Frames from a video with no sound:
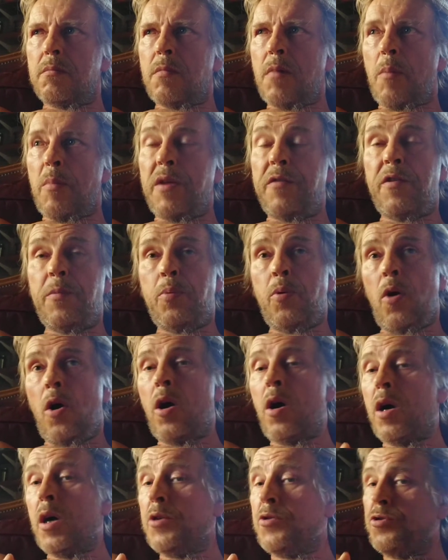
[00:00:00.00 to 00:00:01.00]
I mean, if you put
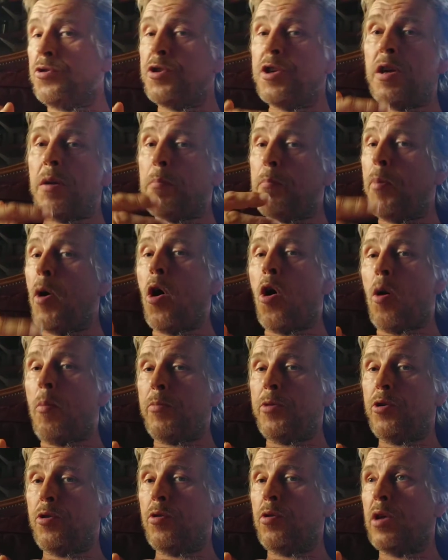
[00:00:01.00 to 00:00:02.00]
hydrogen in a bomb,
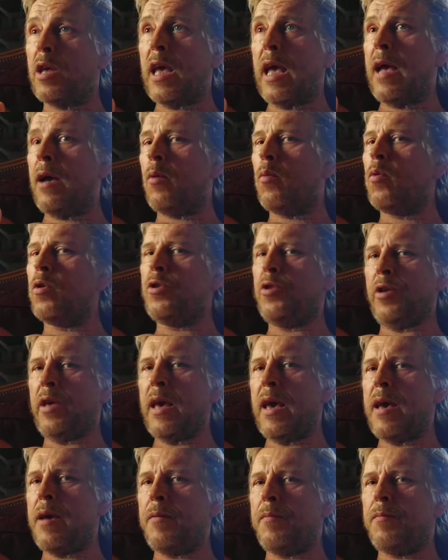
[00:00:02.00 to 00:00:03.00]
you can get, what do you
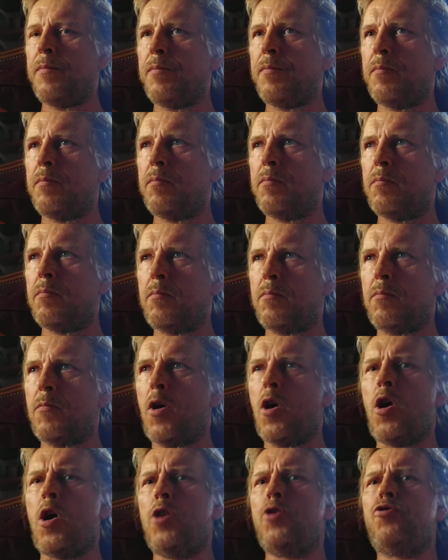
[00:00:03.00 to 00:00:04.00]
get? A
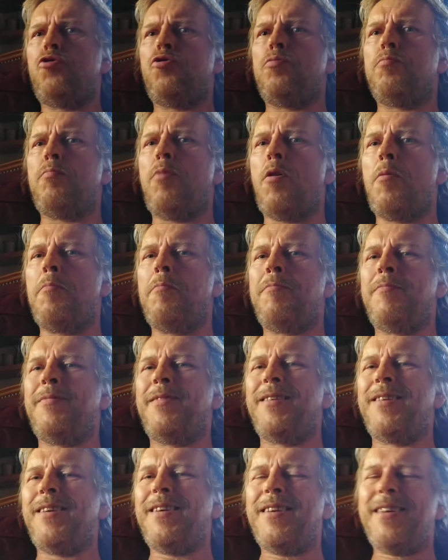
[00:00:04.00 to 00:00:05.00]
hydrogen bomb.
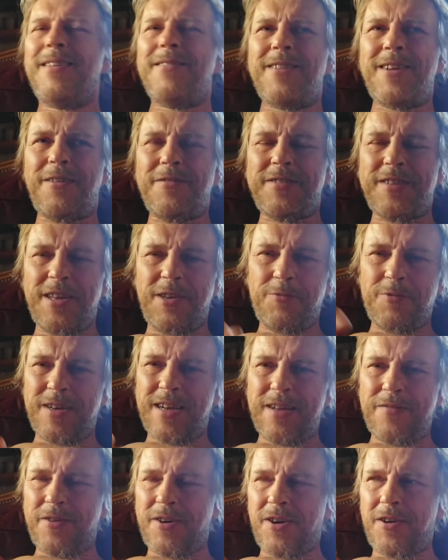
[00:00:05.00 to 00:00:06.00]
But obviously you wouldn't
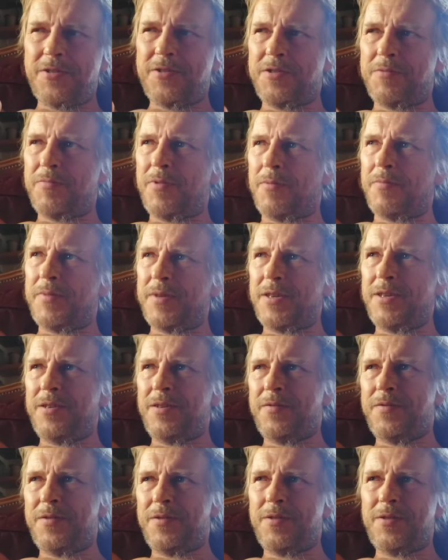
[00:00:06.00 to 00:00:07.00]
have a hydrogen bomb, but
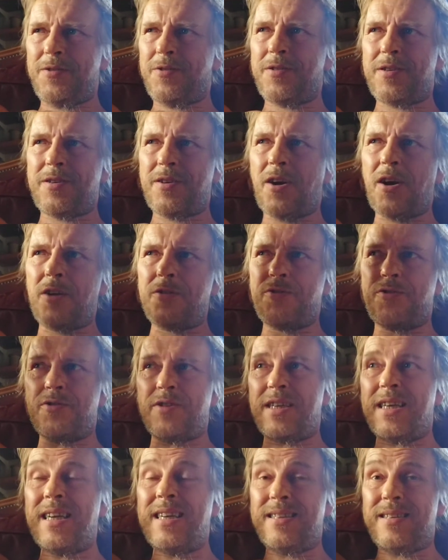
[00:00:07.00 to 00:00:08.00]

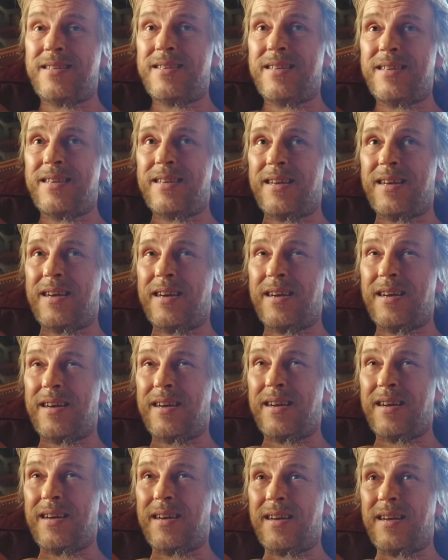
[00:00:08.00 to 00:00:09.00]
hydrogen is
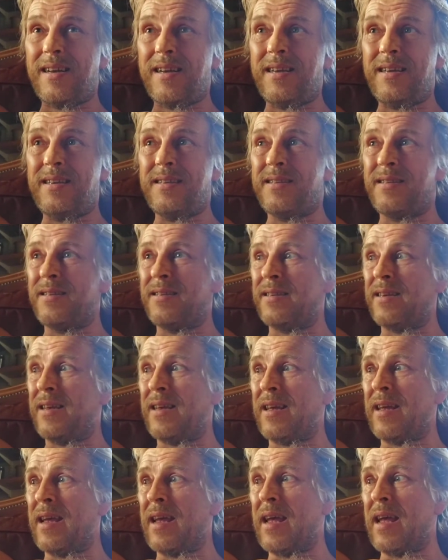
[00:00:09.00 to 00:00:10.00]
a
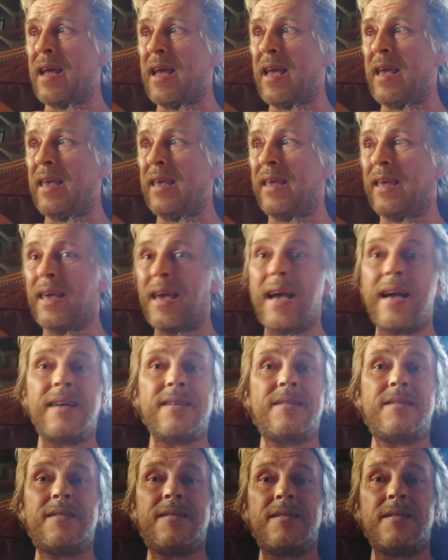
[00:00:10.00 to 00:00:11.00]

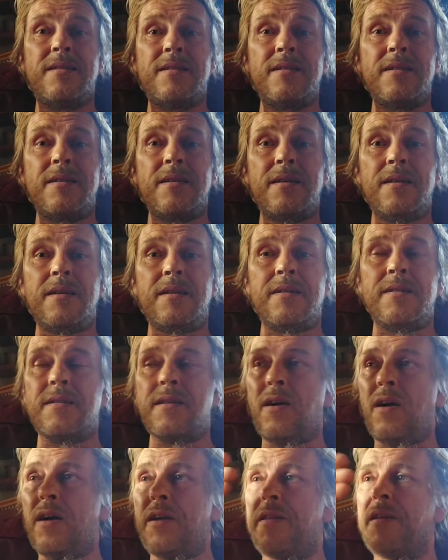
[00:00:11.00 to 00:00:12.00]
gas. It's
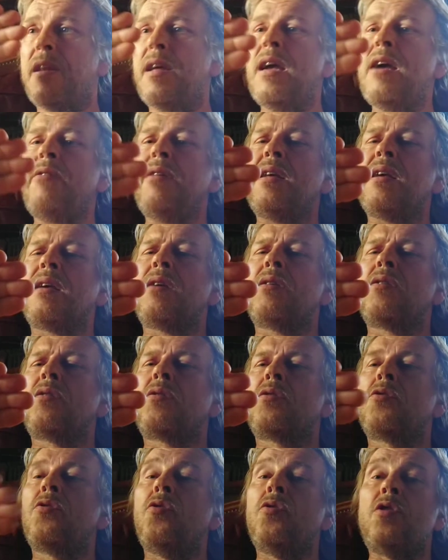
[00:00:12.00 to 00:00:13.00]
lighter than air, and it
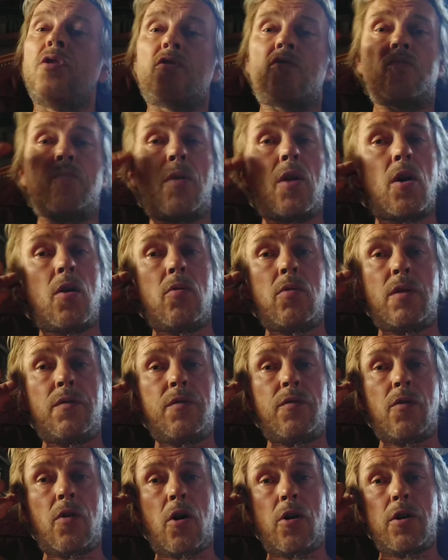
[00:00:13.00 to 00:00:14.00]
could explode if
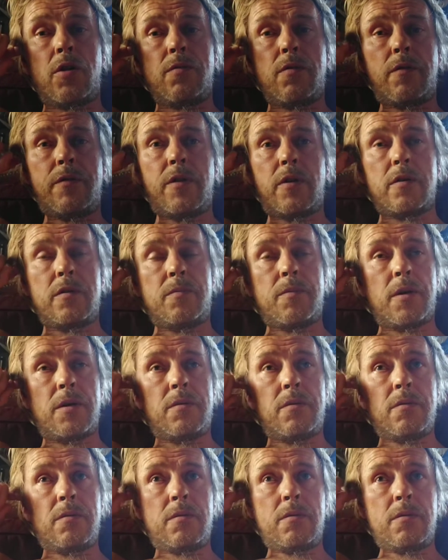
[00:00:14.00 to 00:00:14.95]
you've got enough of it, I suppose.